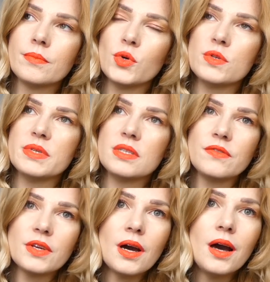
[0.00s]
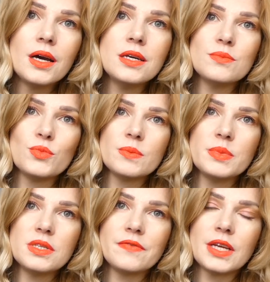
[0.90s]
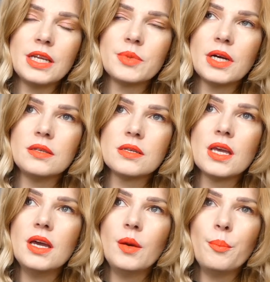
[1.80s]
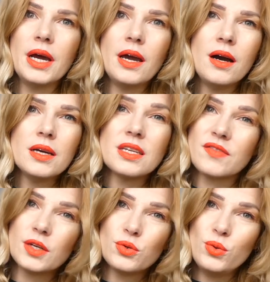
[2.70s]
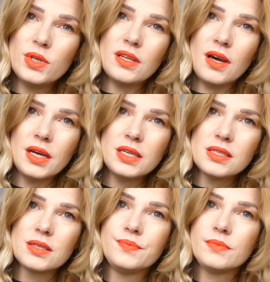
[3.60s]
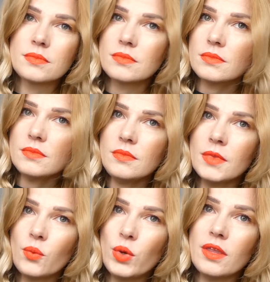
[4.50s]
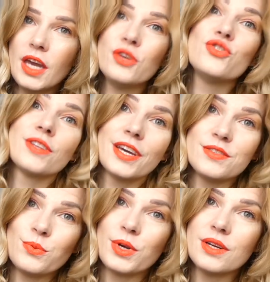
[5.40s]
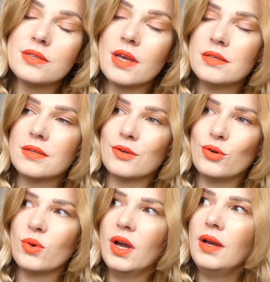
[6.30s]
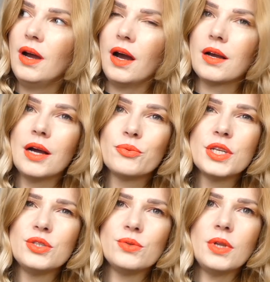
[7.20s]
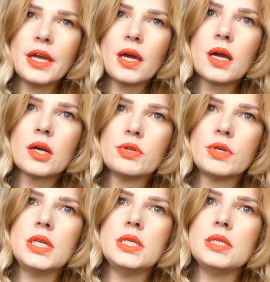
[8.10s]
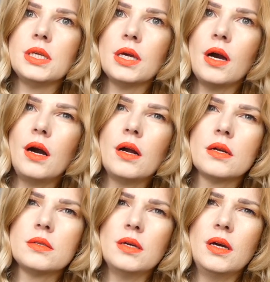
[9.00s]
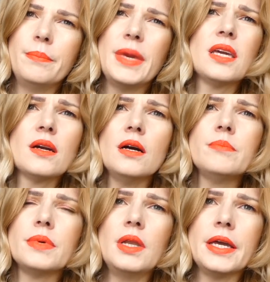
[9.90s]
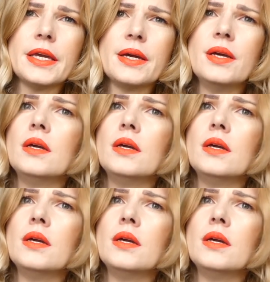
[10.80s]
more specific eyes, more specific lip colors. My eyes, I've got hooded eyes. With age, it gets worse, so I can't really do like crazy art makeup. Like,